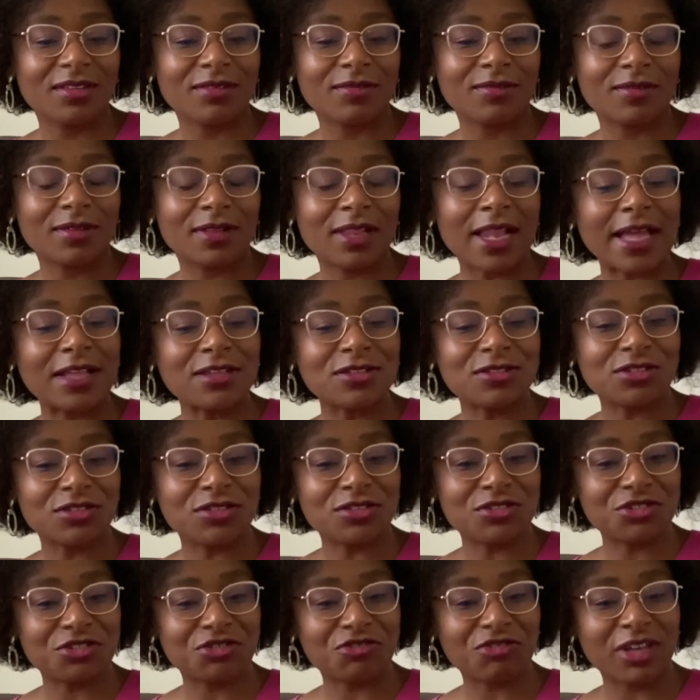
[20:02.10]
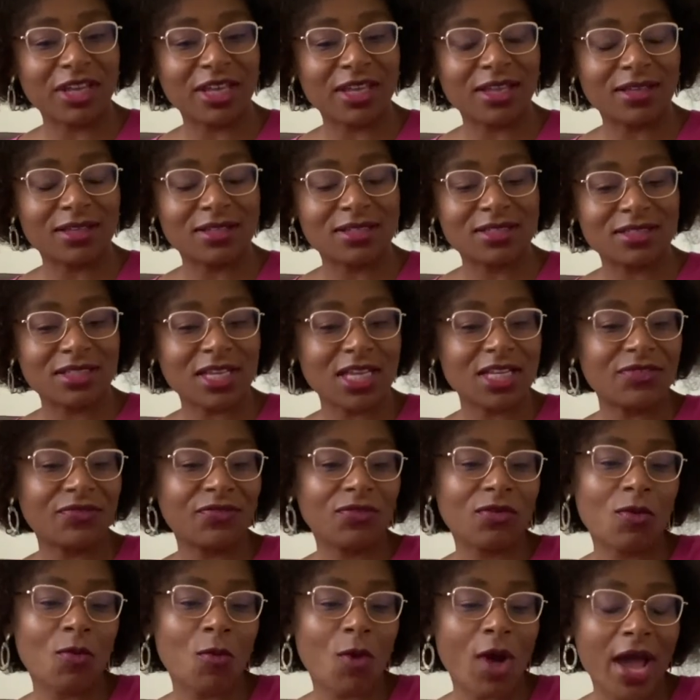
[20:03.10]
Lands on a tree, stays for
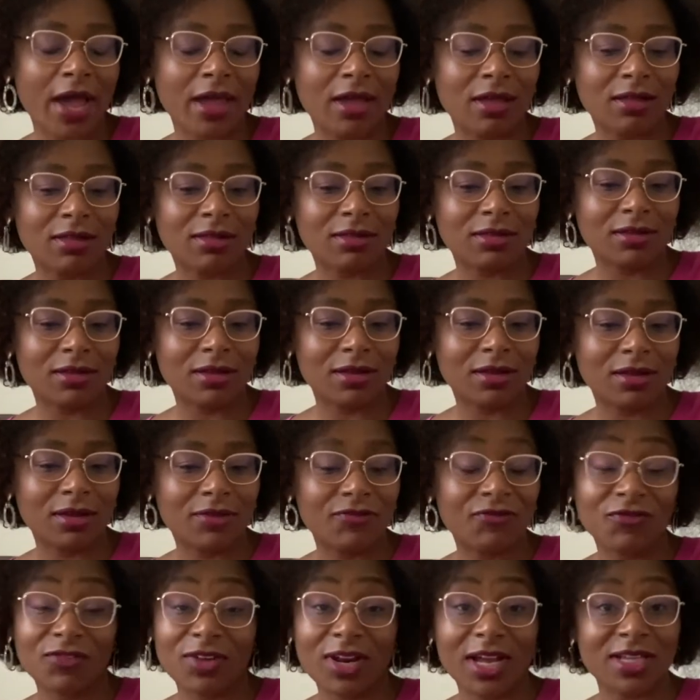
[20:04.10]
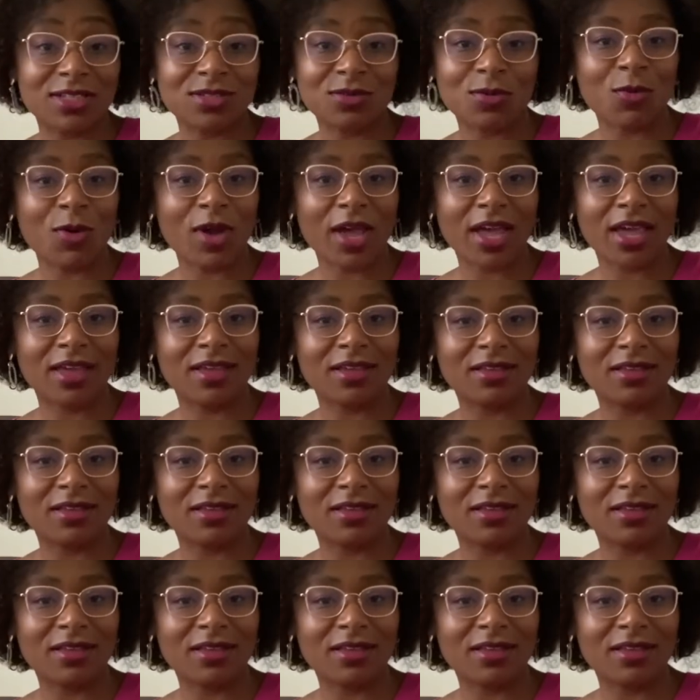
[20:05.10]
a while and flies away.